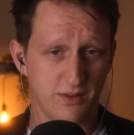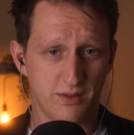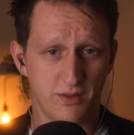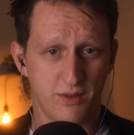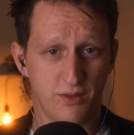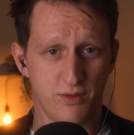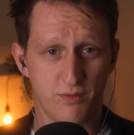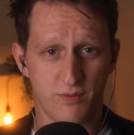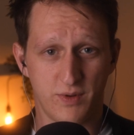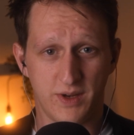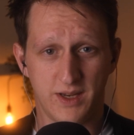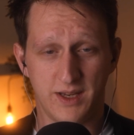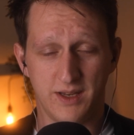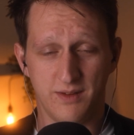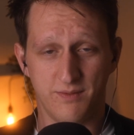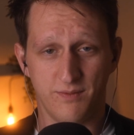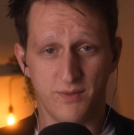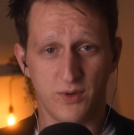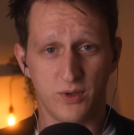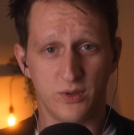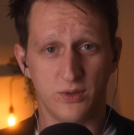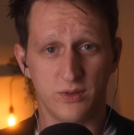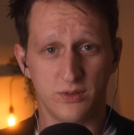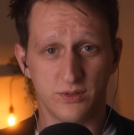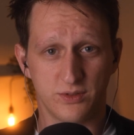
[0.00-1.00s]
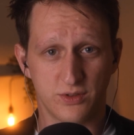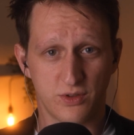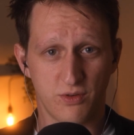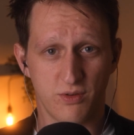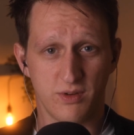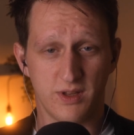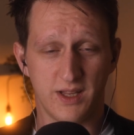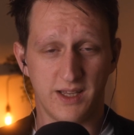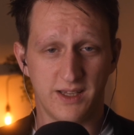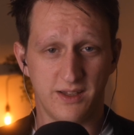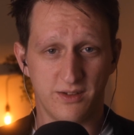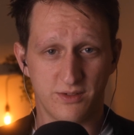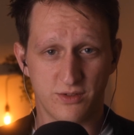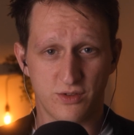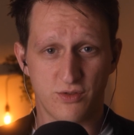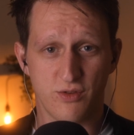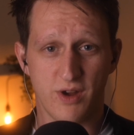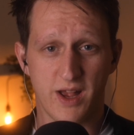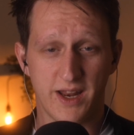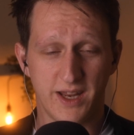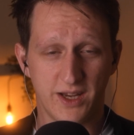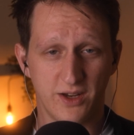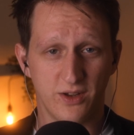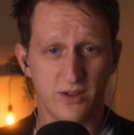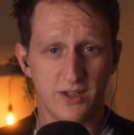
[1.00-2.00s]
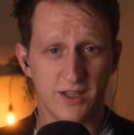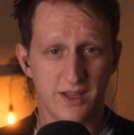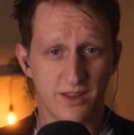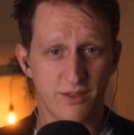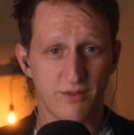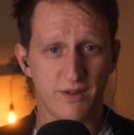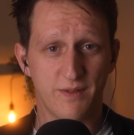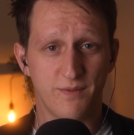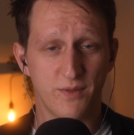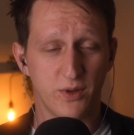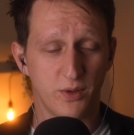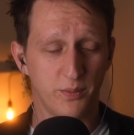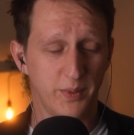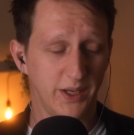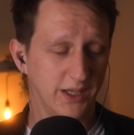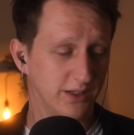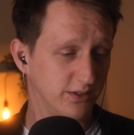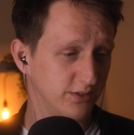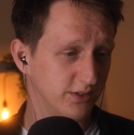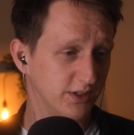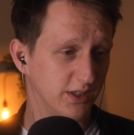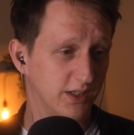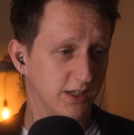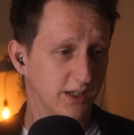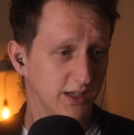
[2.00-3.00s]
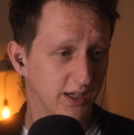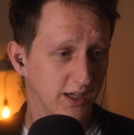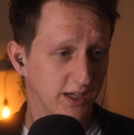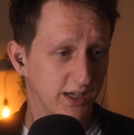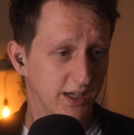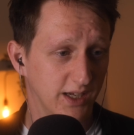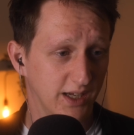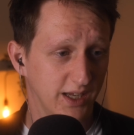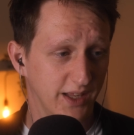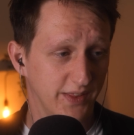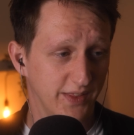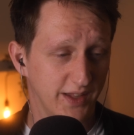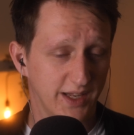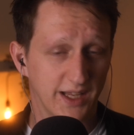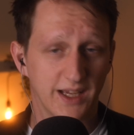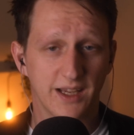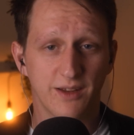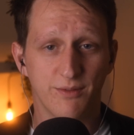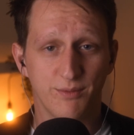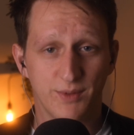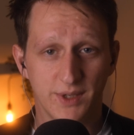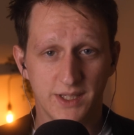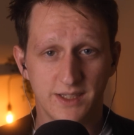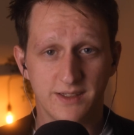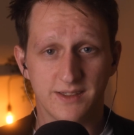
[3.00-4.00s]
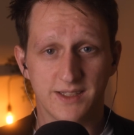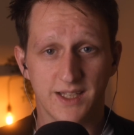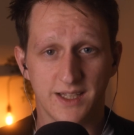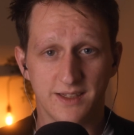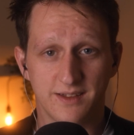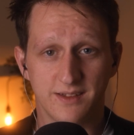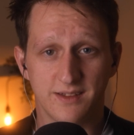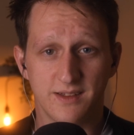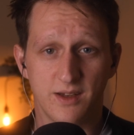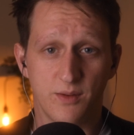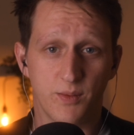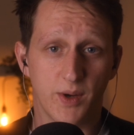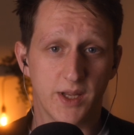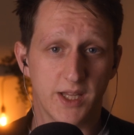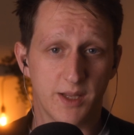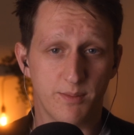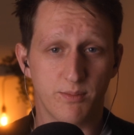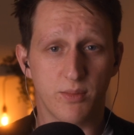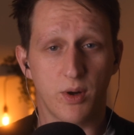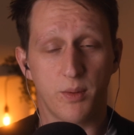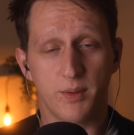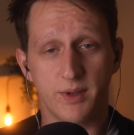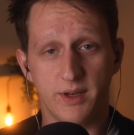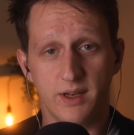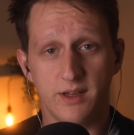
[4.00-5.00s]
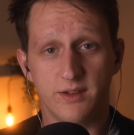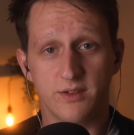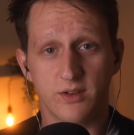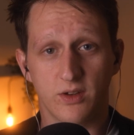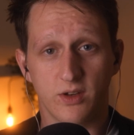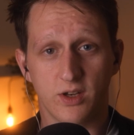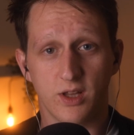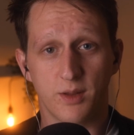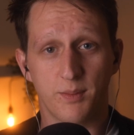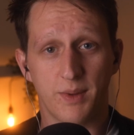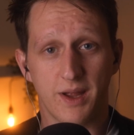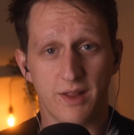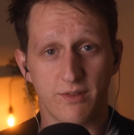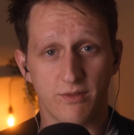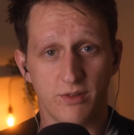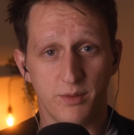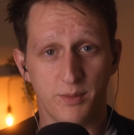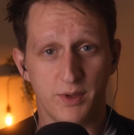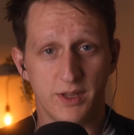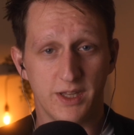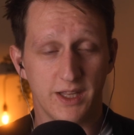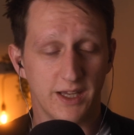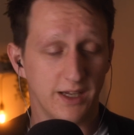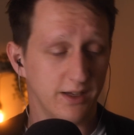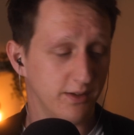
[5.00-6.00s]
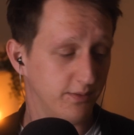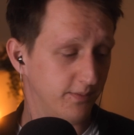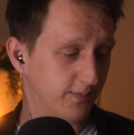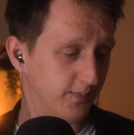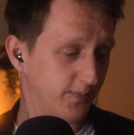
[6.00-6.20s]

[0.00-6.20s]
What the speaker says: 3 full scranning on like 3 full meals, then I can really start to see why they probably need to go to the bathroom in there.